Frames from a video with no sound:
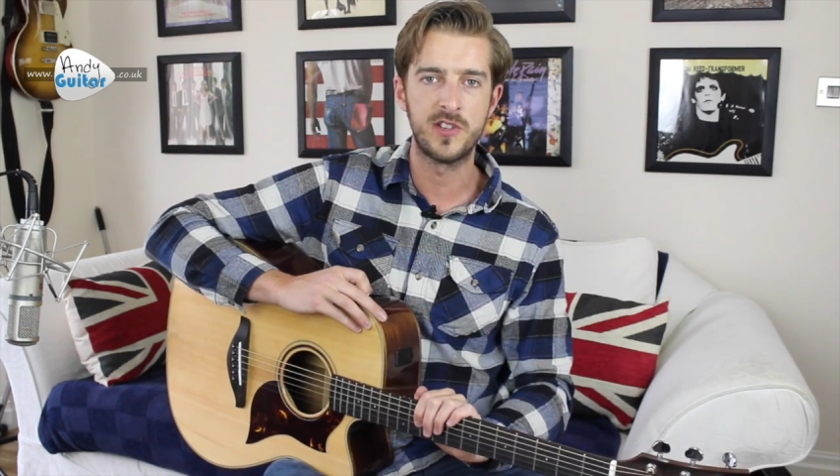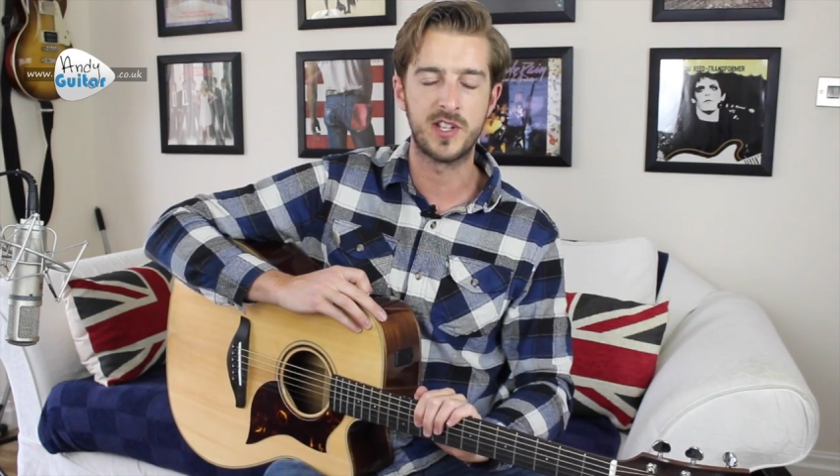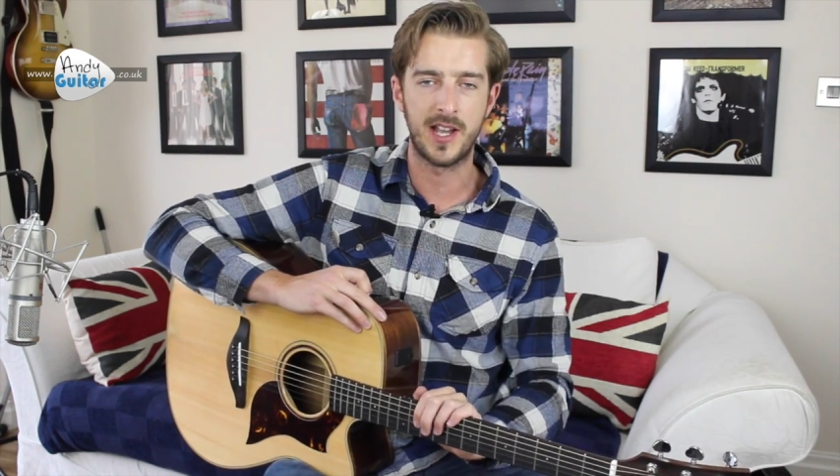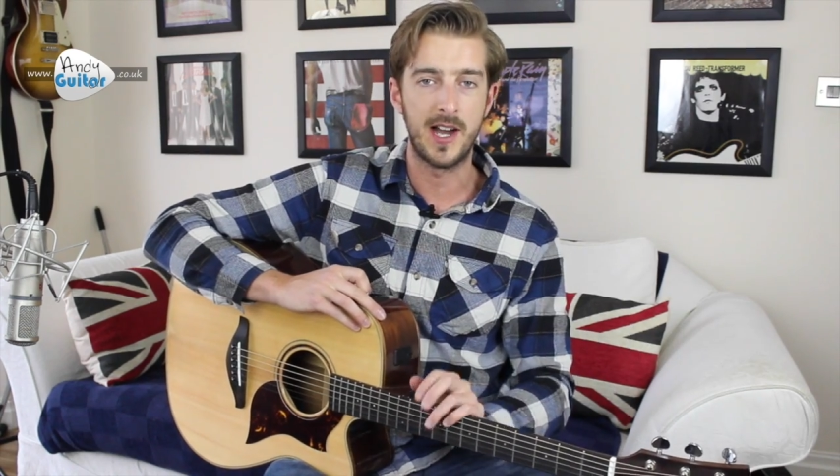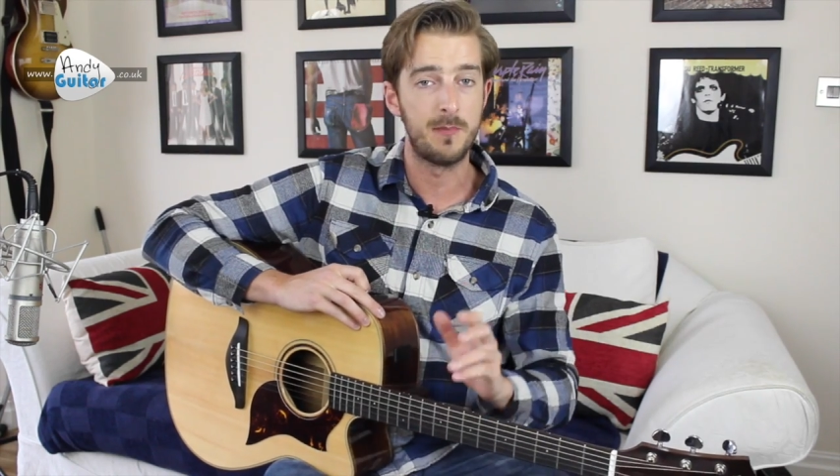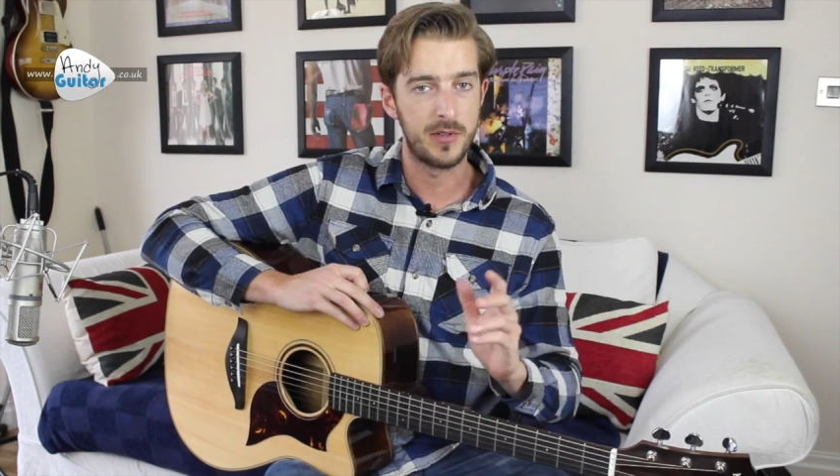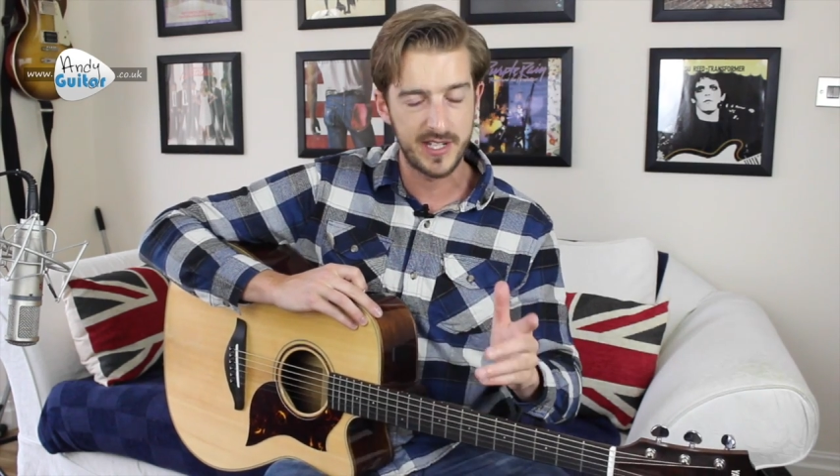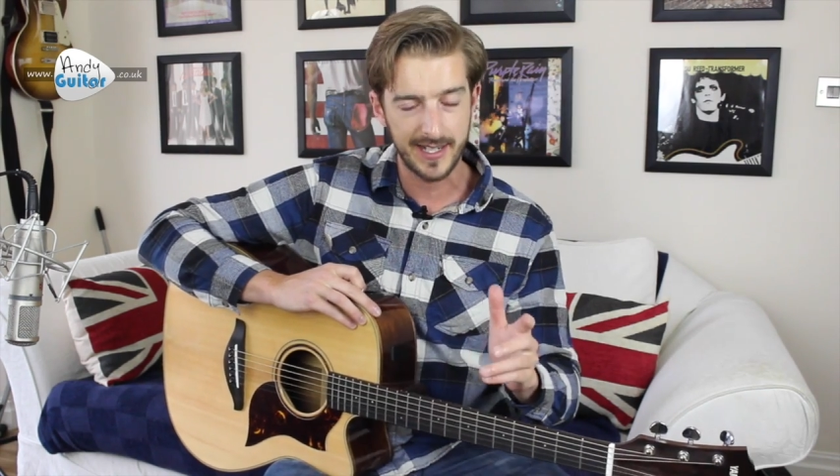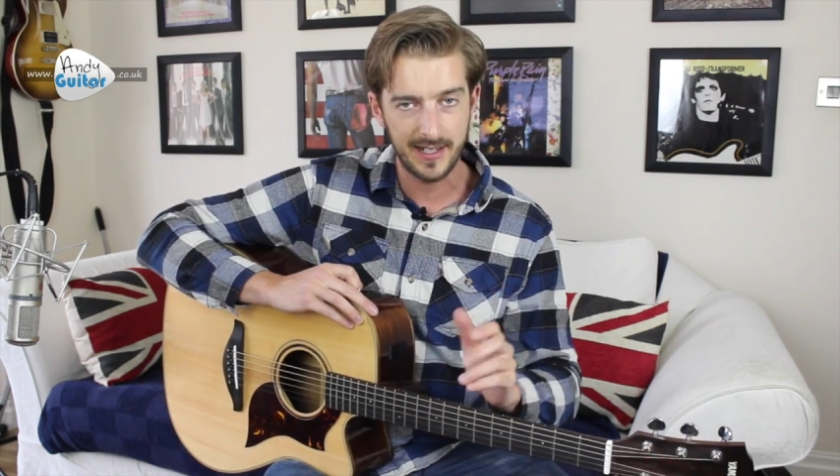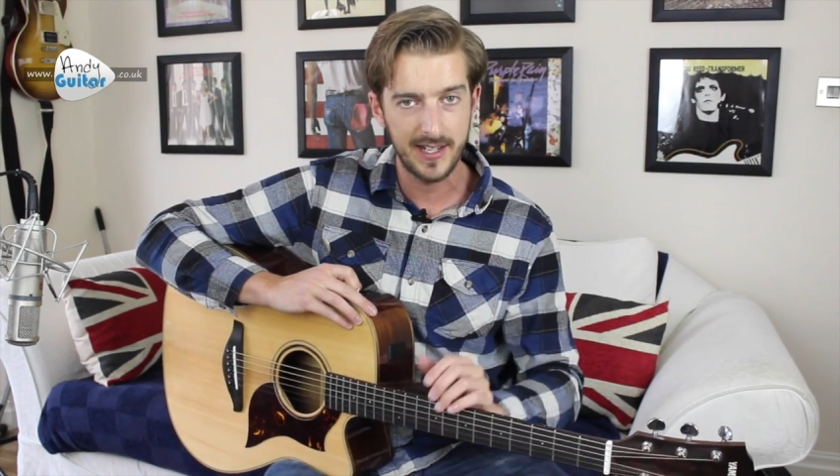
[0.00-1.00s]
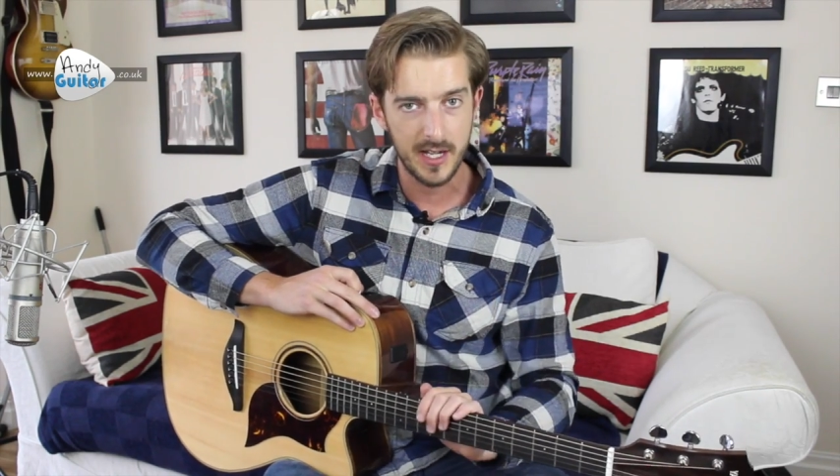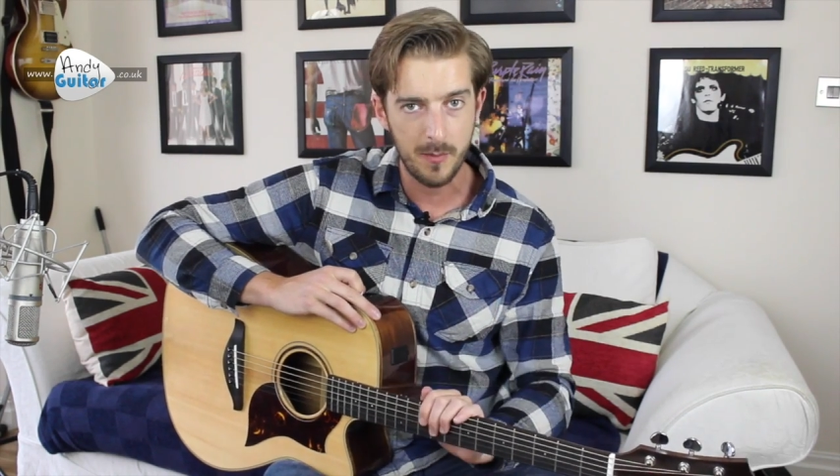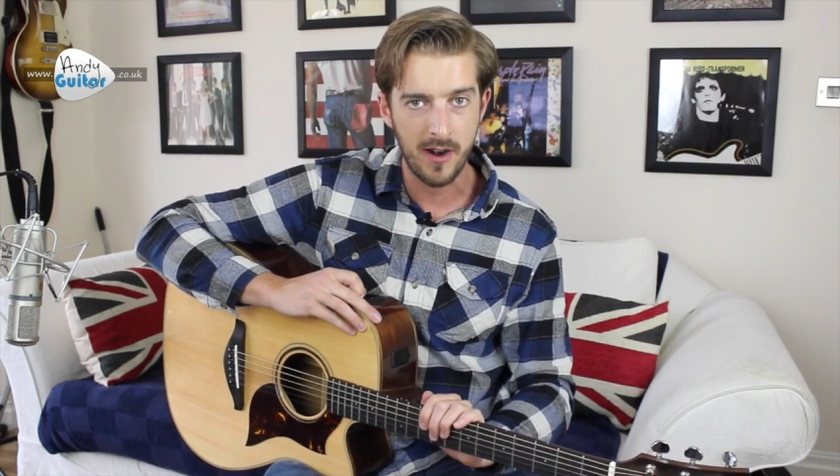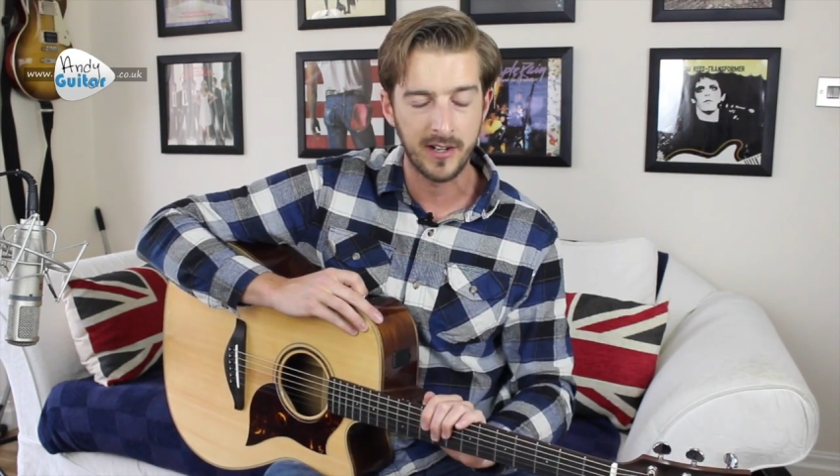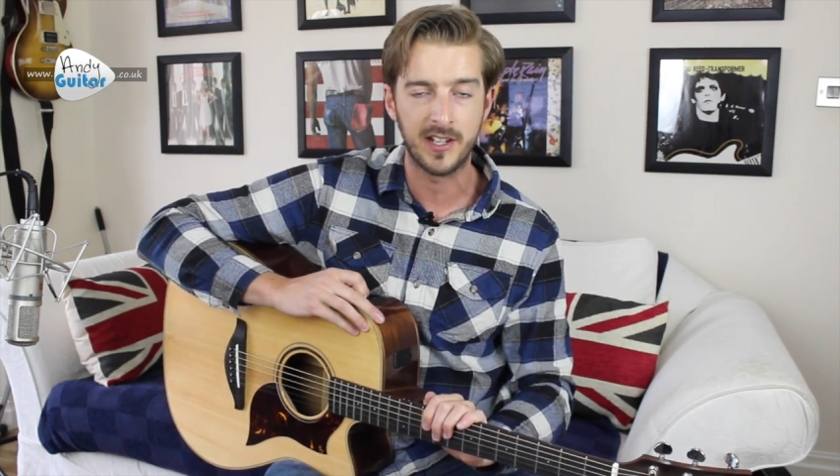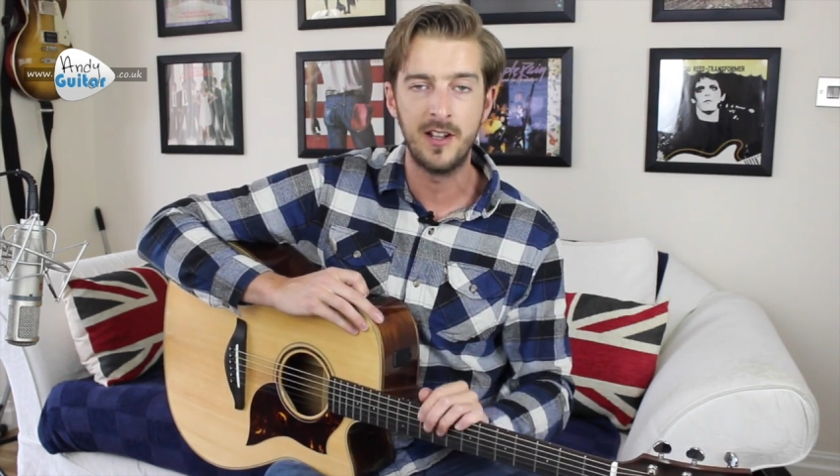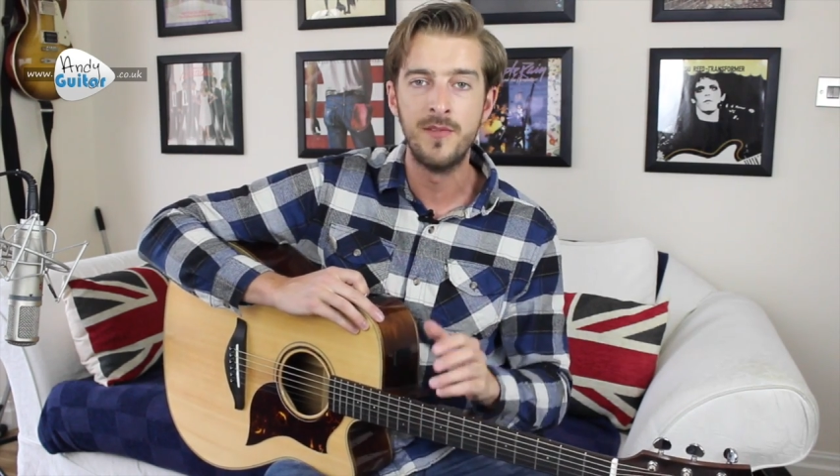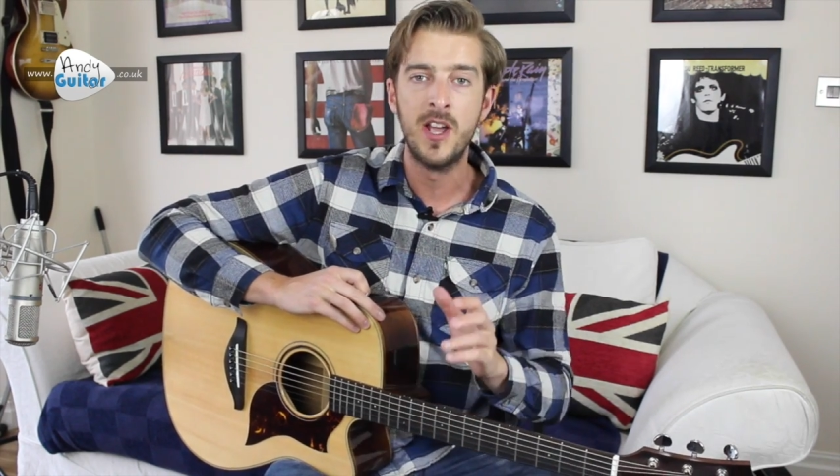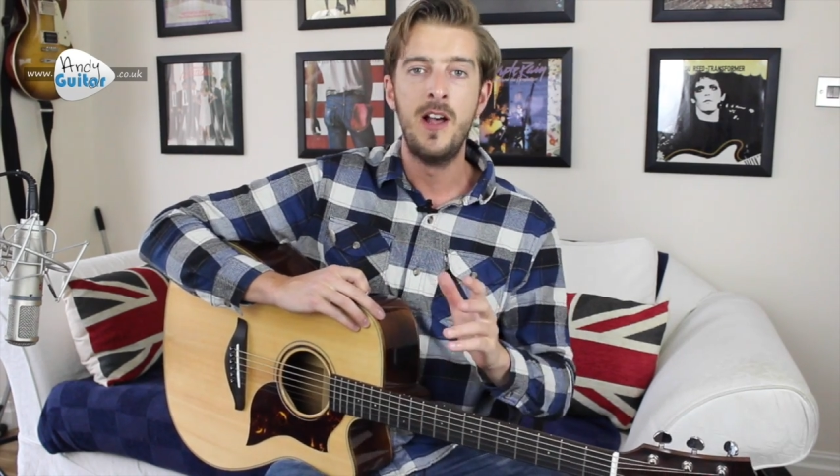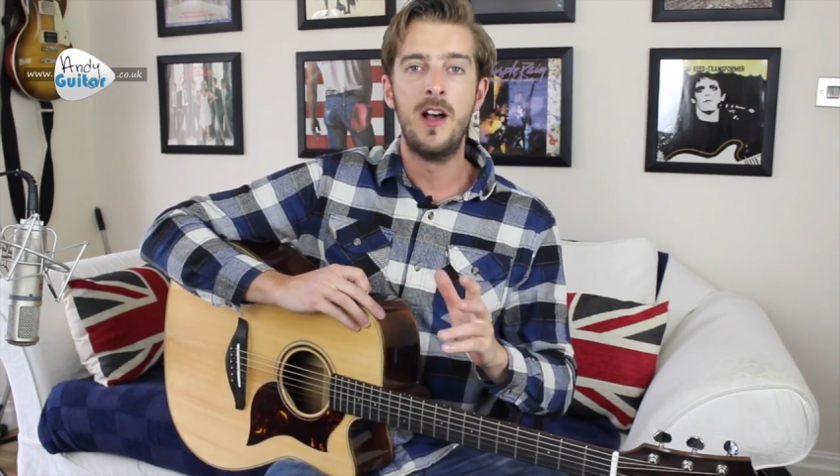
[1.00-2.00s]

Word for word: Skype, particularly in America,